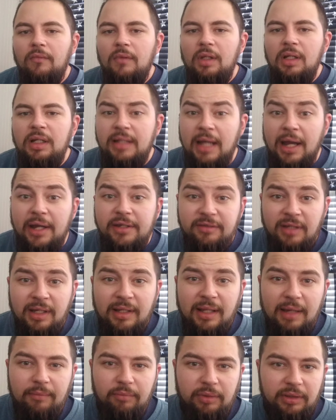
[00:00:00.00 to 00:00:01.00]
Now I say
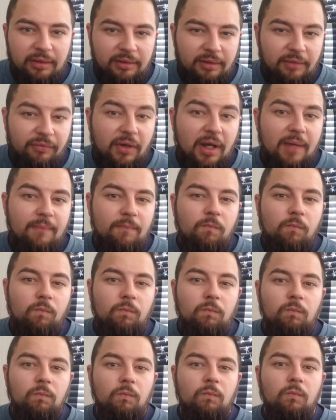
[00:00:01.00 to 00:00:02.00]
that because if I'm
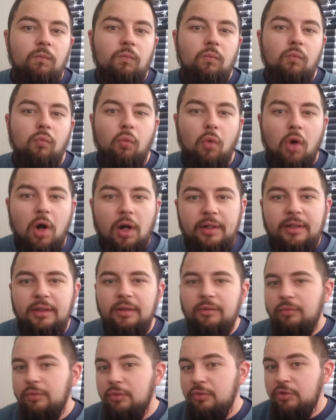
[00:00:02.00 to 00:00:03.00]

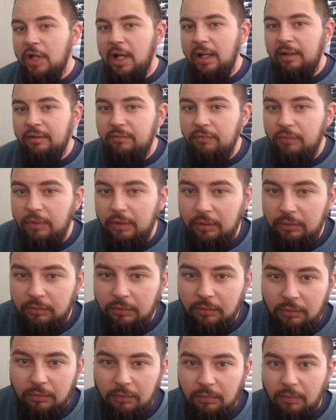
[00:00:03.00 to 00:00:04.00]
walking through
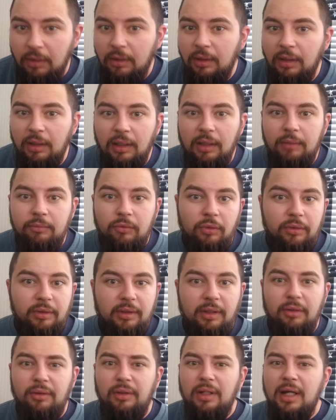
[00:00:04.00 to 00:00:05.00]
Jacksonville, North
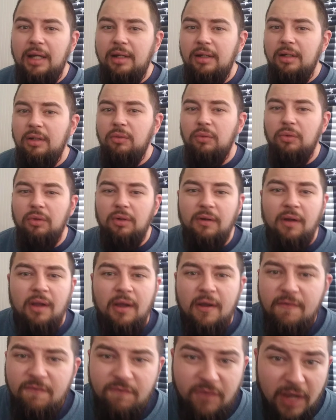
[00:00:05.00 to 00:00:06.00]
Carolina, or
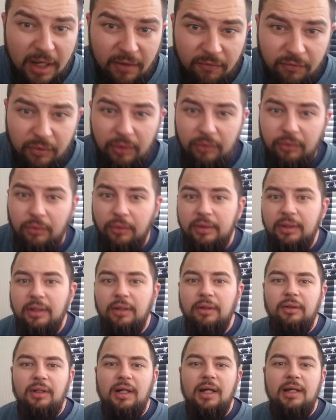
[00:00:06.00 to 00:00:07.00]
Fayetteville, North
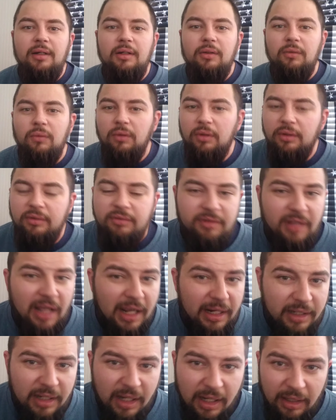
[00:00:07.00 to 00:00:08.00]
Carolina, or
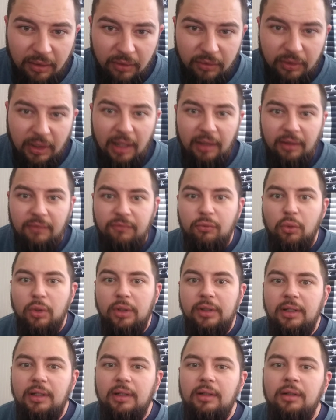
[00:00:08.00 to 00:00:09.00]
San Diego,
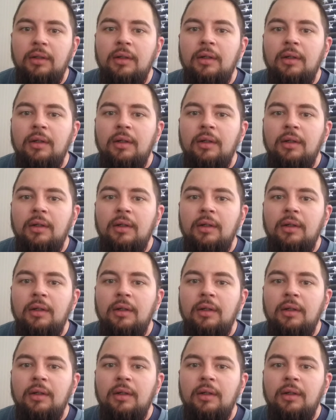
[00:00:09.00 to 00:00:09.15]
California,